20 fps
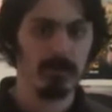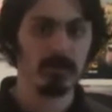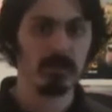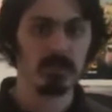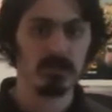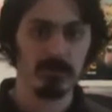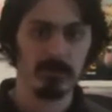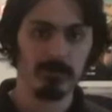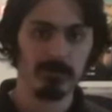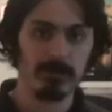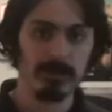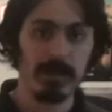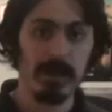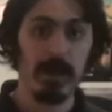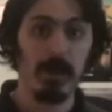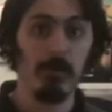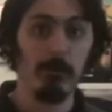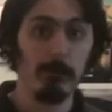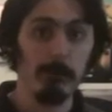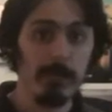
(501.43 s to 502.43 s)
That's certainly
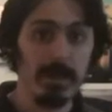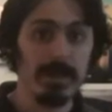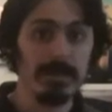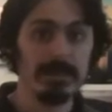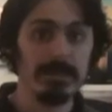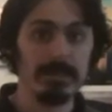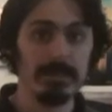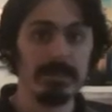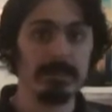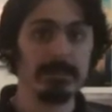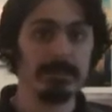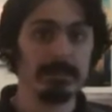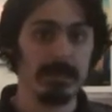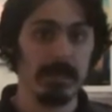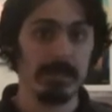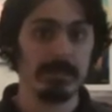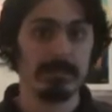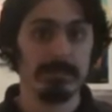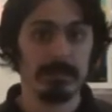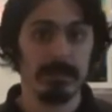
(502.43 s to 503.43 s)
how many in
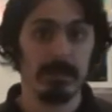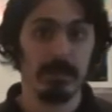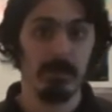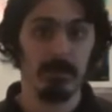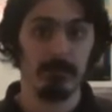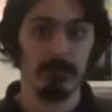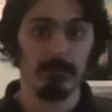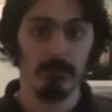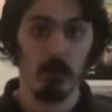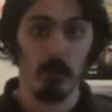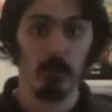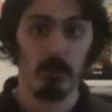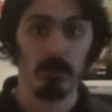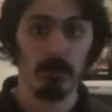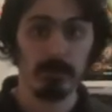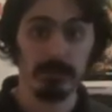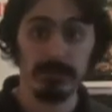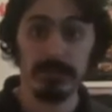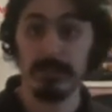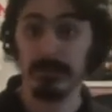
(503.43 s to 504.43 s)
1984
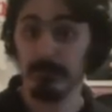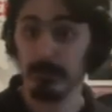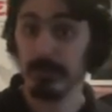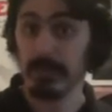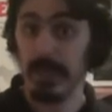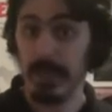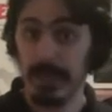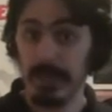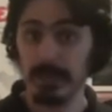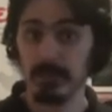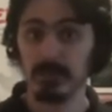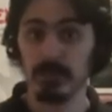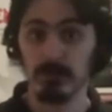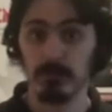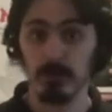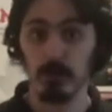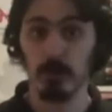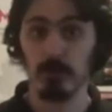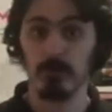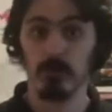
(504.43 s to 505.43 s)
and even the heads
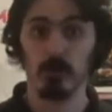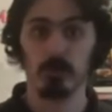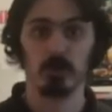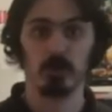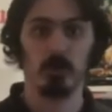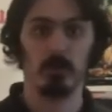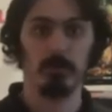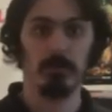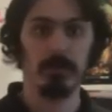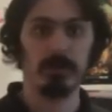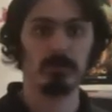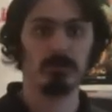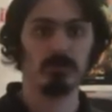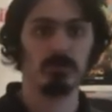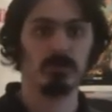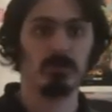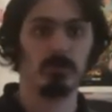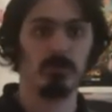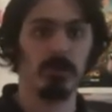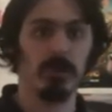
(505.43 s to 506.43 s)
of Universal
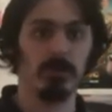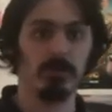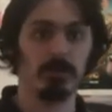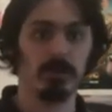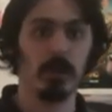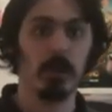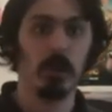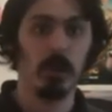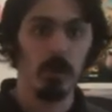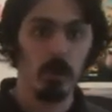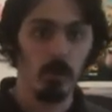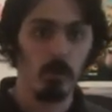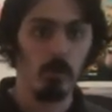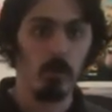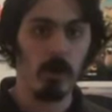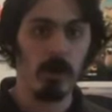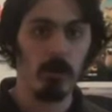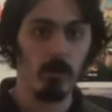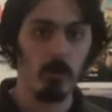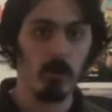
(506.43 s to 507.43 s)
Pictures felt
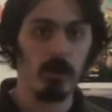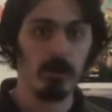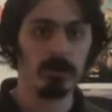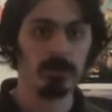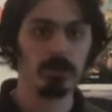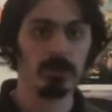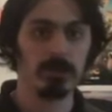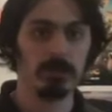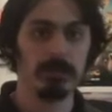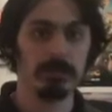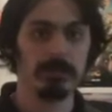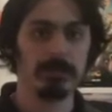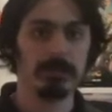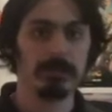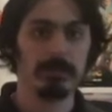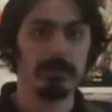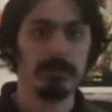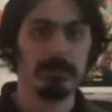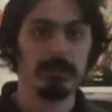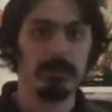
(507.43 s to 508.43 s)
while watching it.
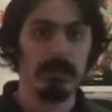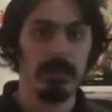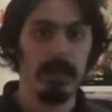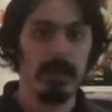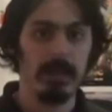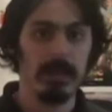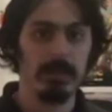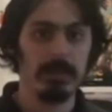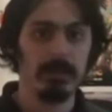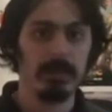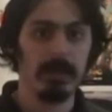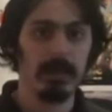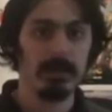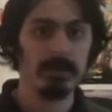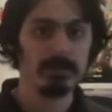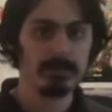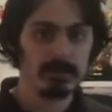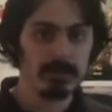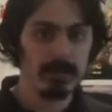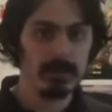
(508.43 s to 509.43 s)
And
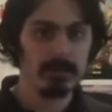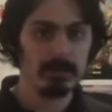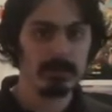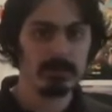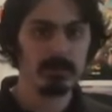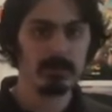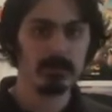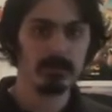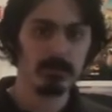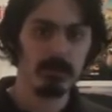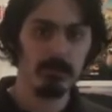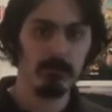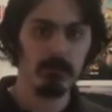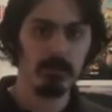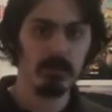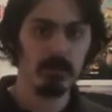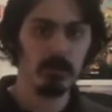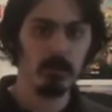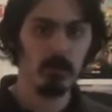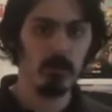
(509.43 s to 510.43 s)
I say this as
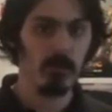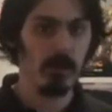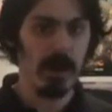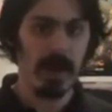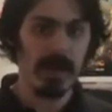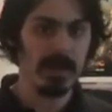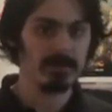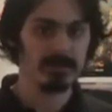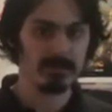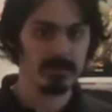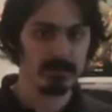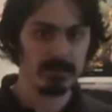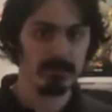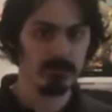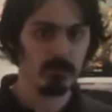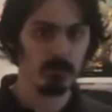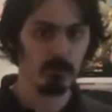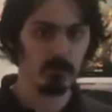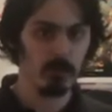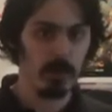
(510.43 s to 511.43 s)
somebody who hasn't
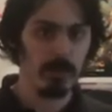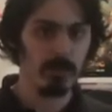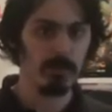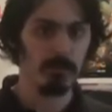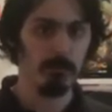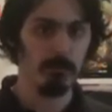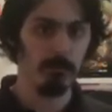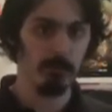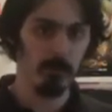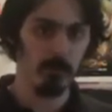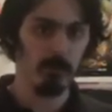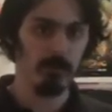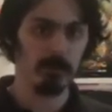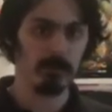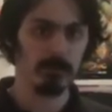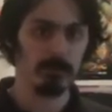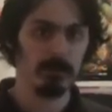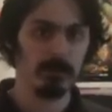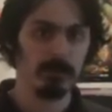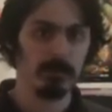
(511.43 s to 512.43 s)
even read the
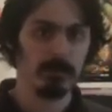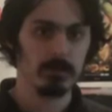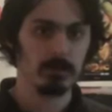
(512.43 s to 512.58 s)
book,